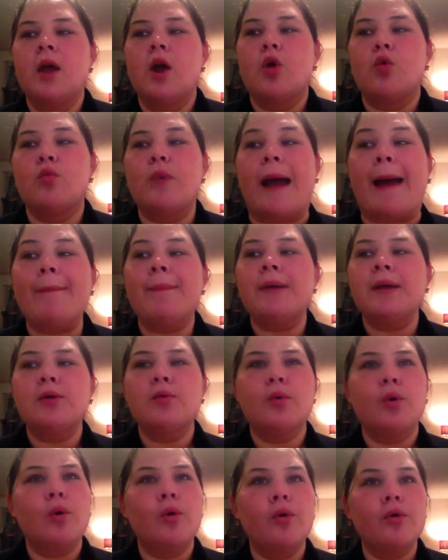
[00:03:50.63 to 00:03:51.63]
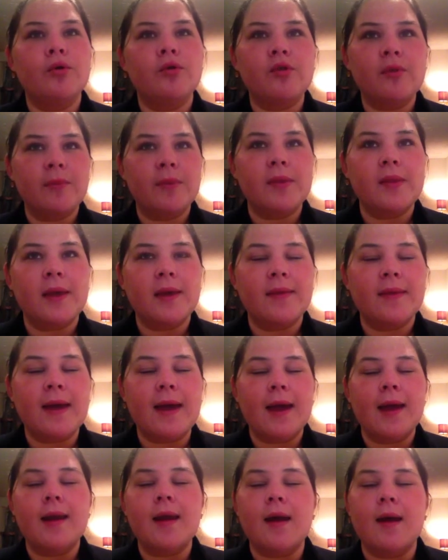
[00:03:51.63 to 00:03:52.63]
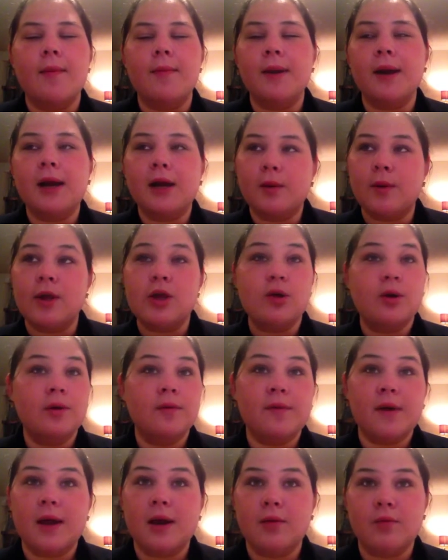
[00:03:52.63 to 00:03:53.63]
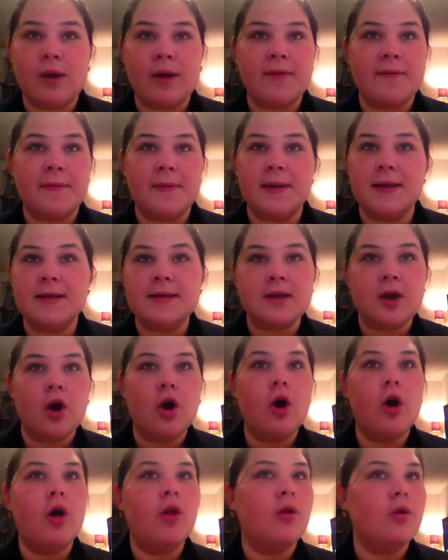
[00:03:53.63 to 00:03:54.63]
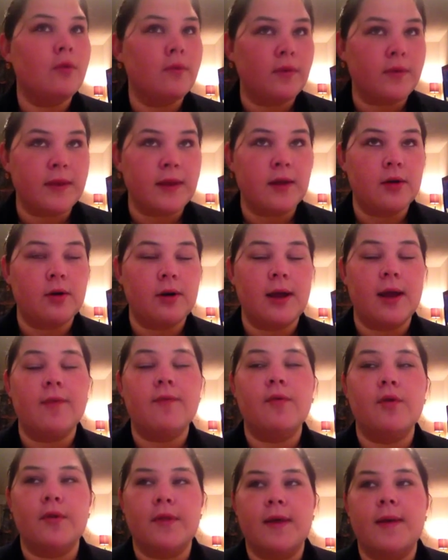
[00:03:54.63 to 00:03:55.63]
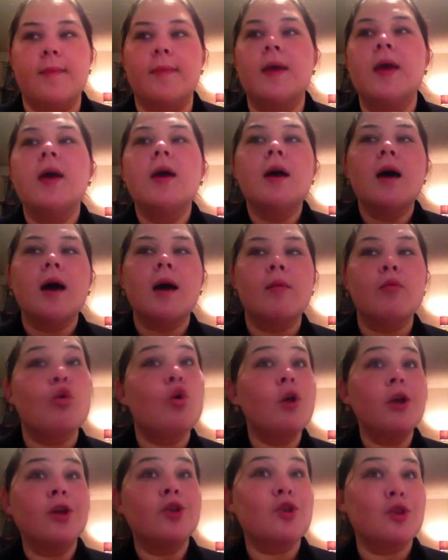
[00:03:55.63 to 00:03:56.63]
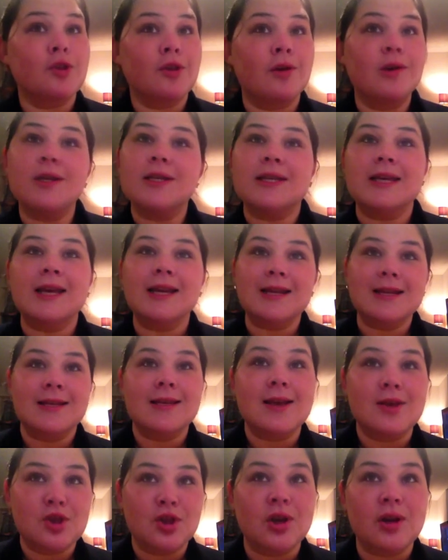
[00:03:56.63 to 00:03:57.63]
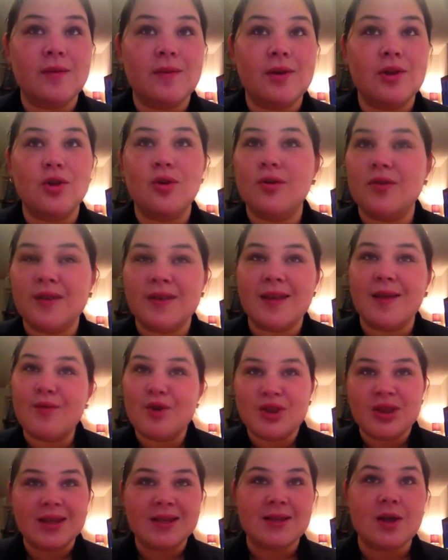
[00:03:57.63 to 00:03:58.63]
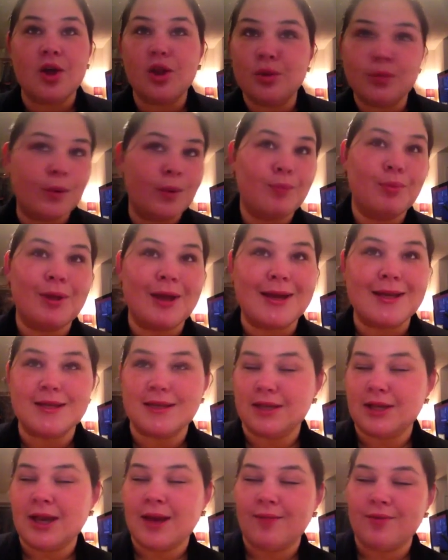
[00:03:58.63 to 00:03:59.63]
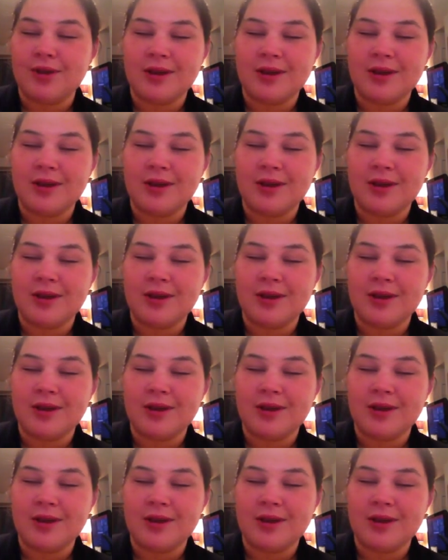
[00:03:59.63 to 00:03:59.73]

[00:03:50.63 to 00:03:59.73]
rapid rolls or something like that. But anyway, you can find recipes all over the internet for them. Or you can just go to Sandy's Kitchen Adventures, because everything's all in one place and you have